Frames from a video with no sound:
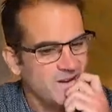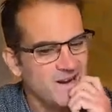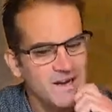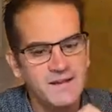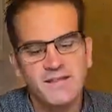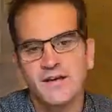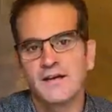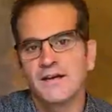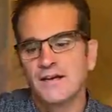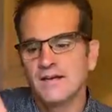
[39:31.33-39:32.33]

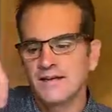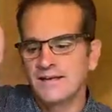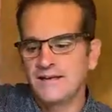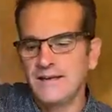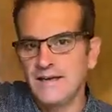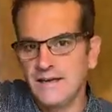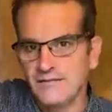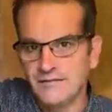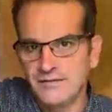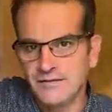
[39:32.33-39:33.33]
Arthur
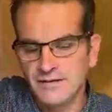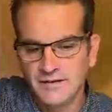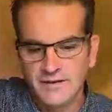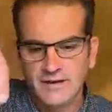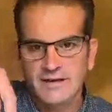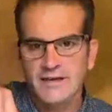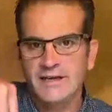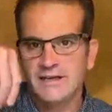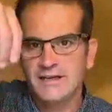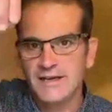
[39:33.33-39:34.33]
gives,
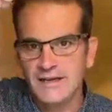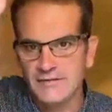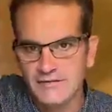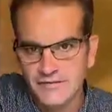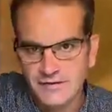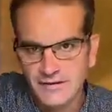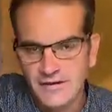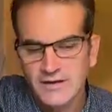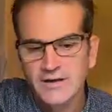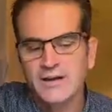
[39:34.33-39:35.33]
he gives
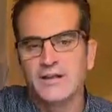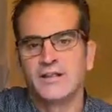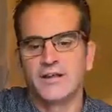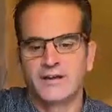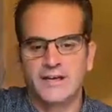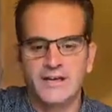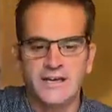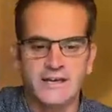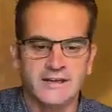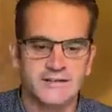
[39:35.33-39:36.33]
the
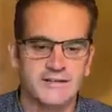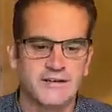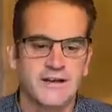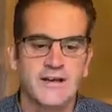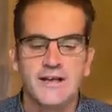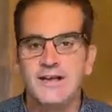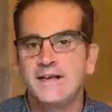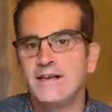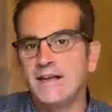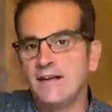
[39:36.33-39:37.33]
keys, he
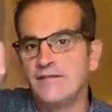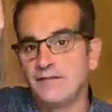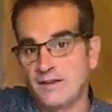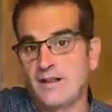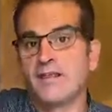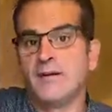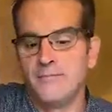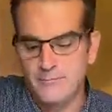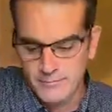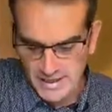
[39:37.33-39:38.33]
gives the
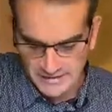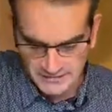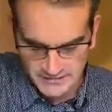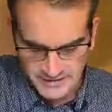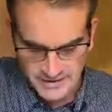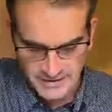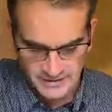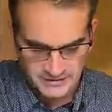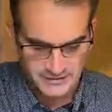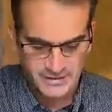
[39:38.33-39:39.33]
bus
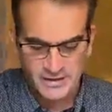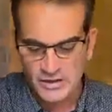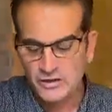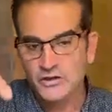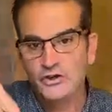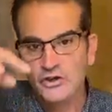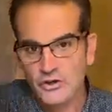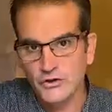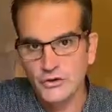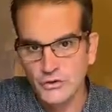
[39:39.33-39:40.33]
keys
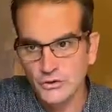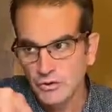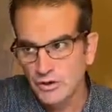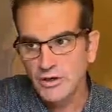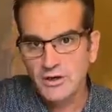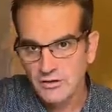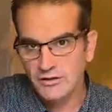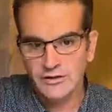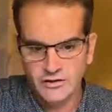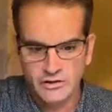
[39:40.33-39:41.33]
to
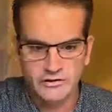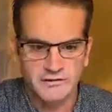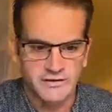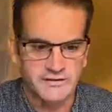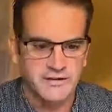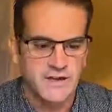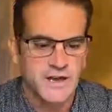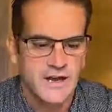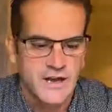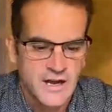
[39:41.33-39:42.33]
the tourist.
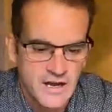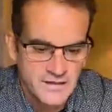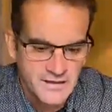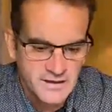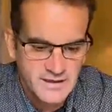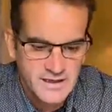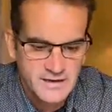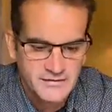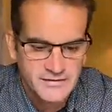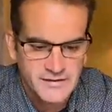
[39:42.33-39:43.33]
Arthur
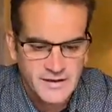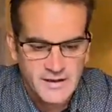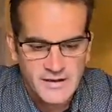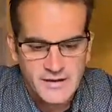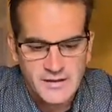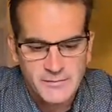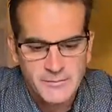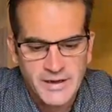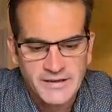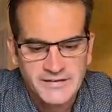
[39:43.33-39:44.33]
gives the
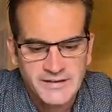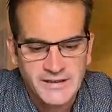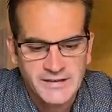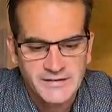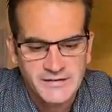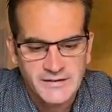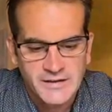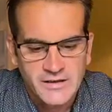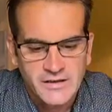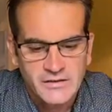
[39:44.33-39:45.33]
bus keys
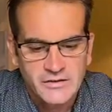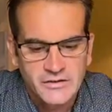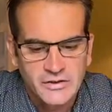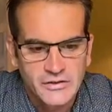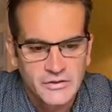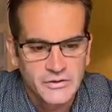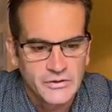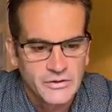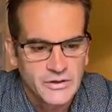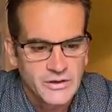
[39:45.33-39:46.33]

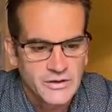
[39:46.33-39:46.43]
to